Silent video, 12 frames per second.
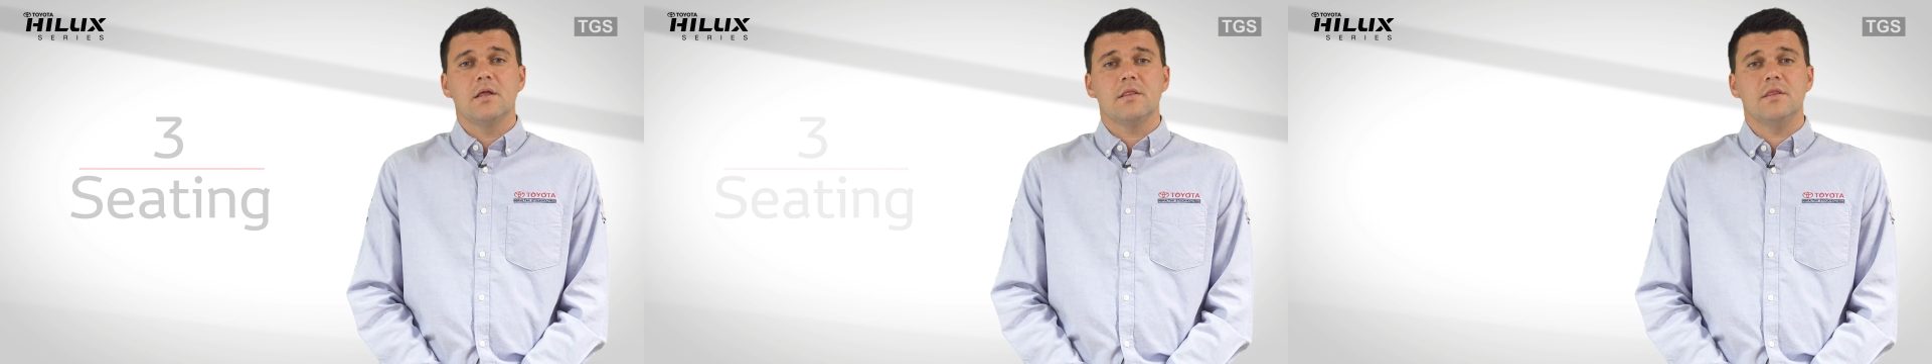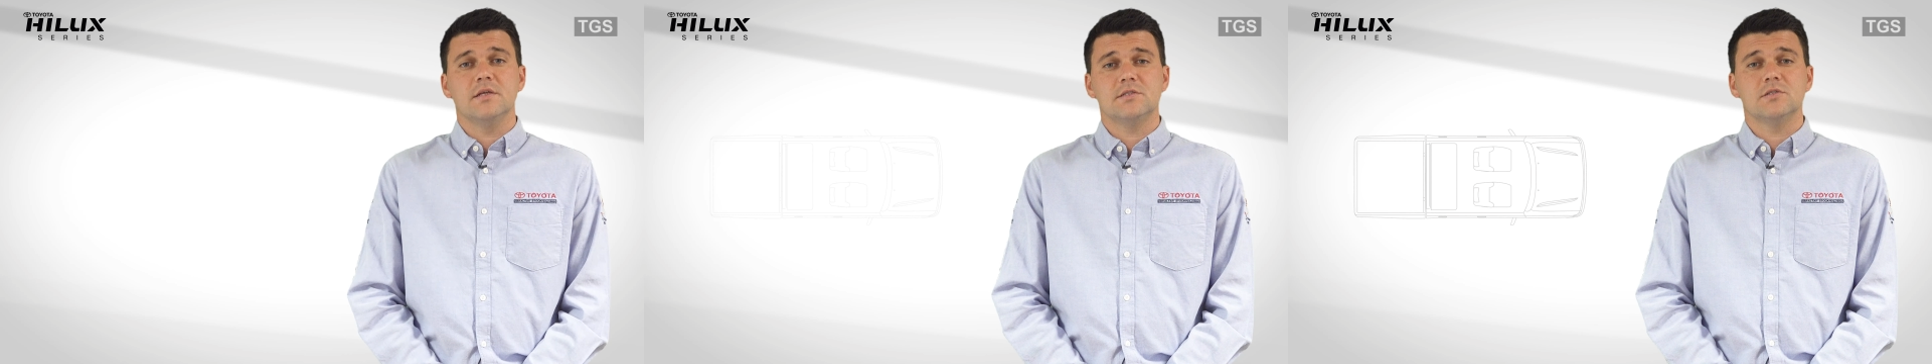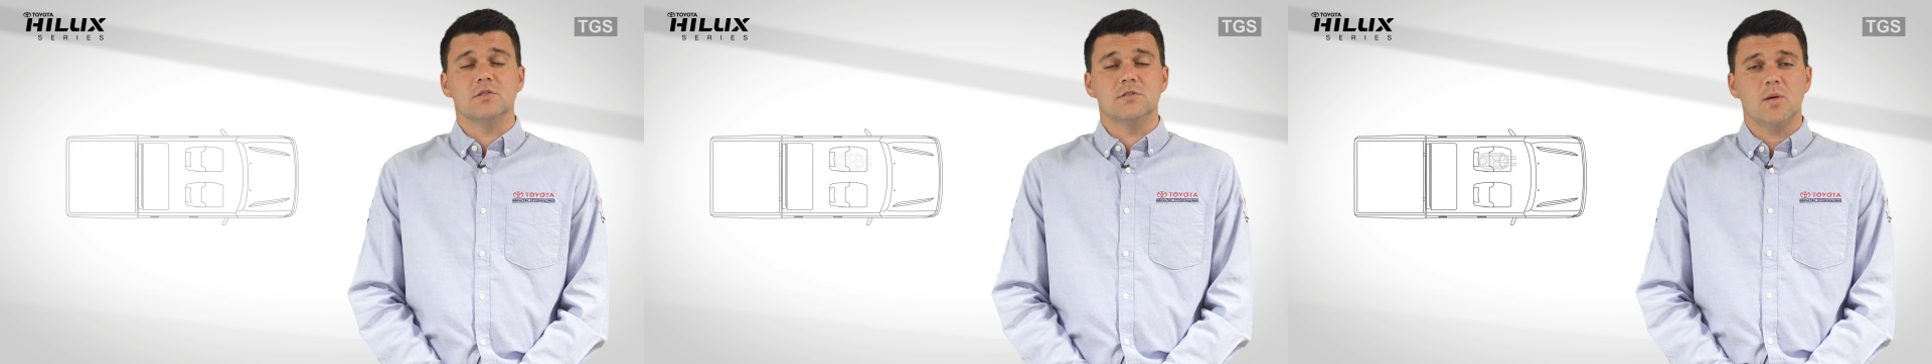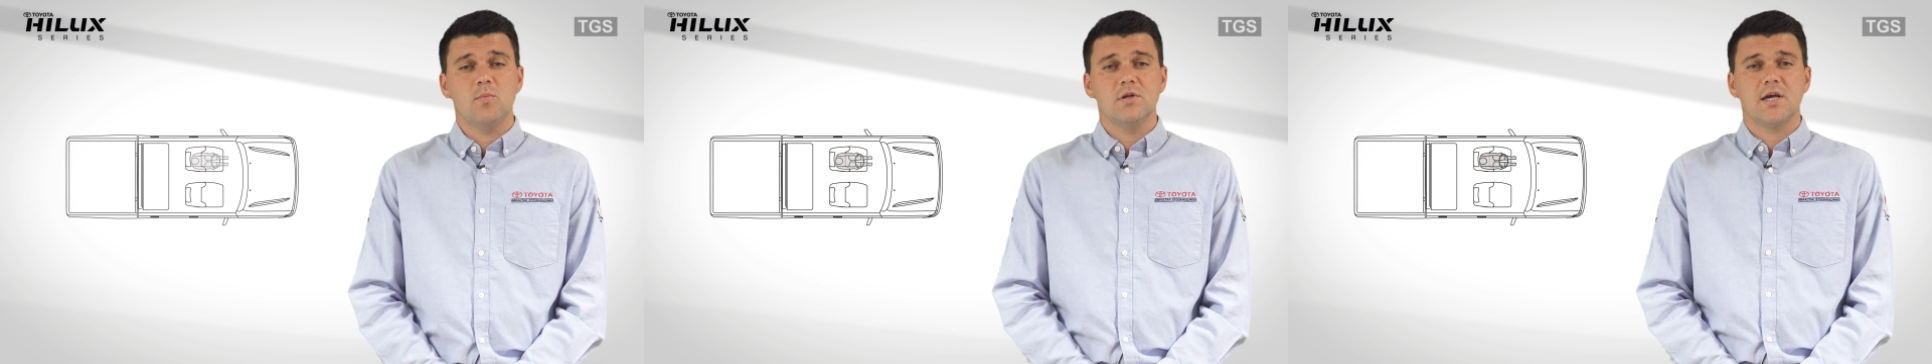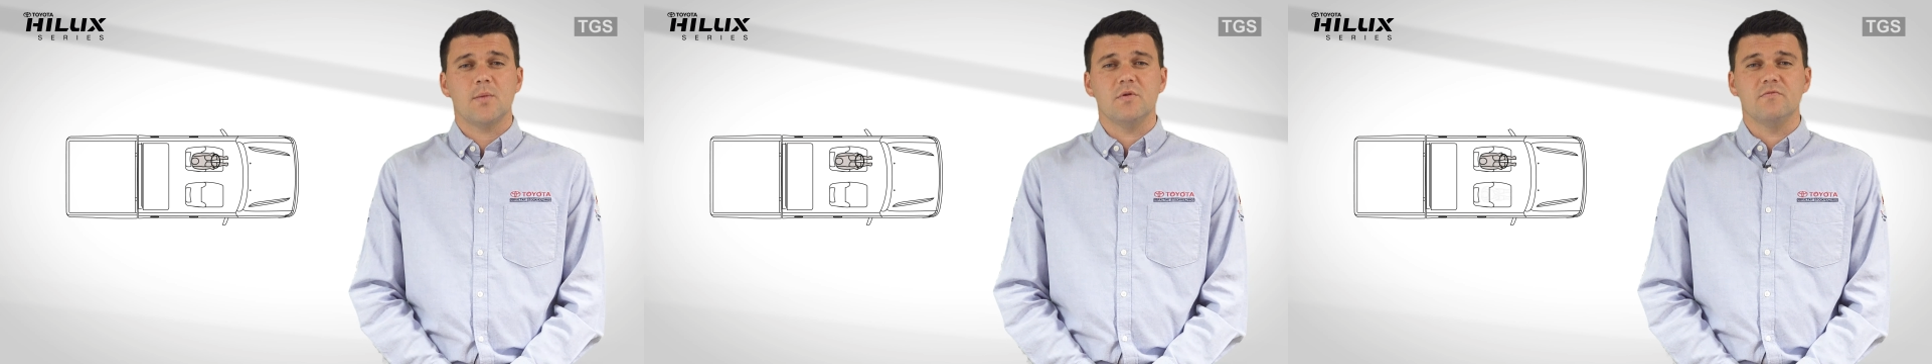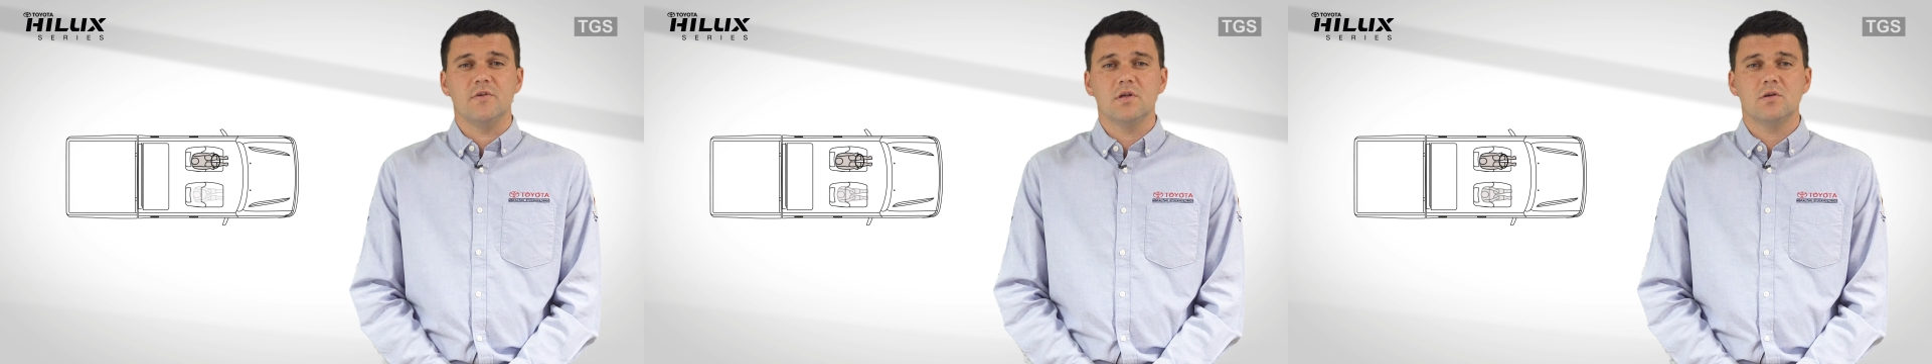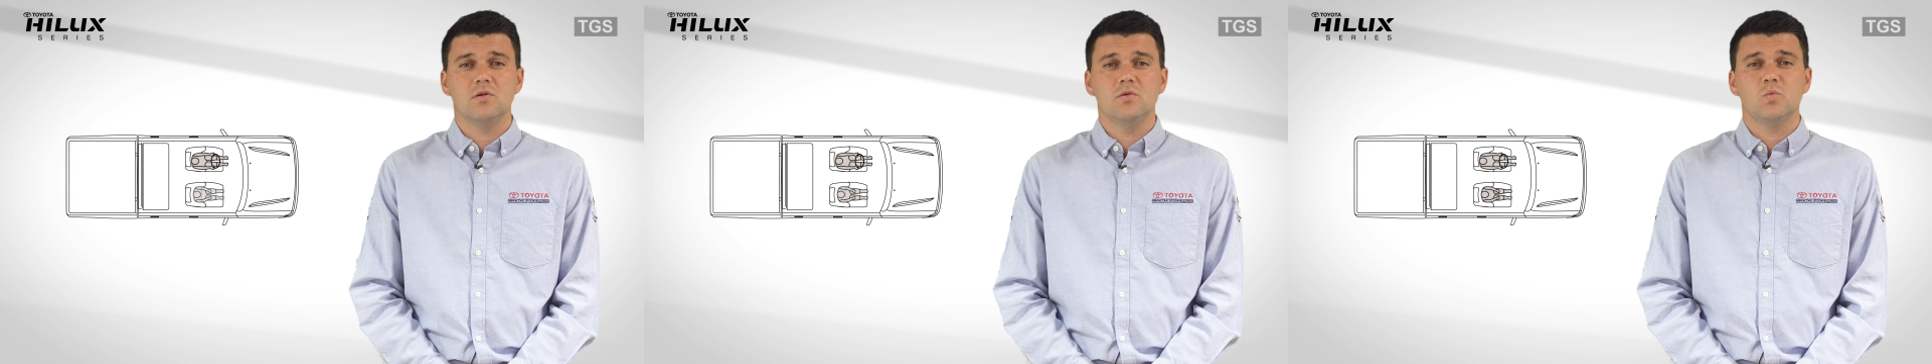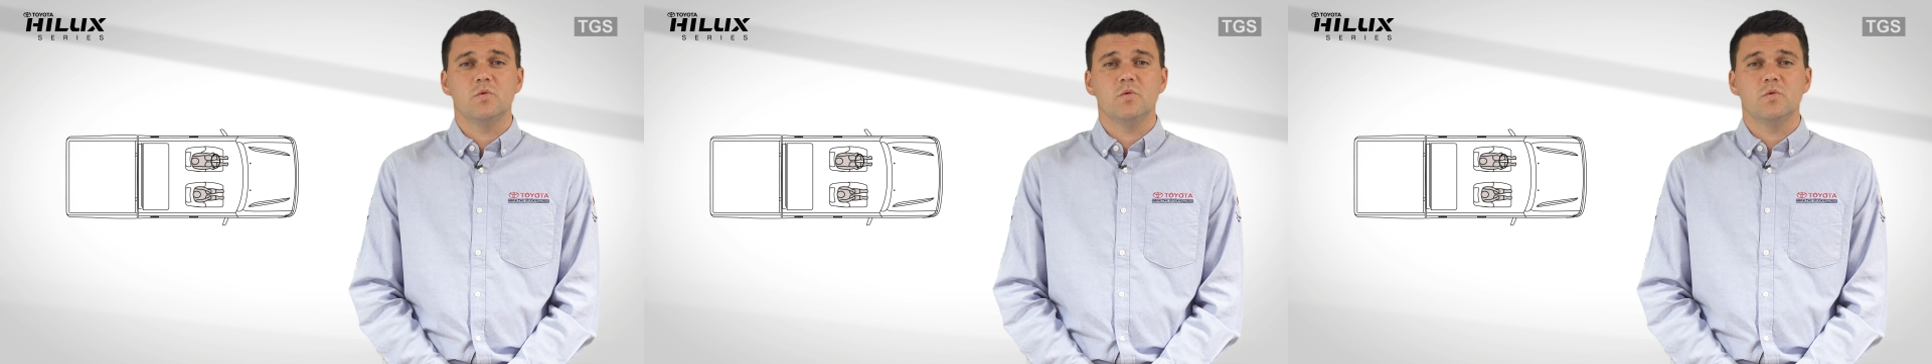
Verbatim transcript: This is a double cabin vehicle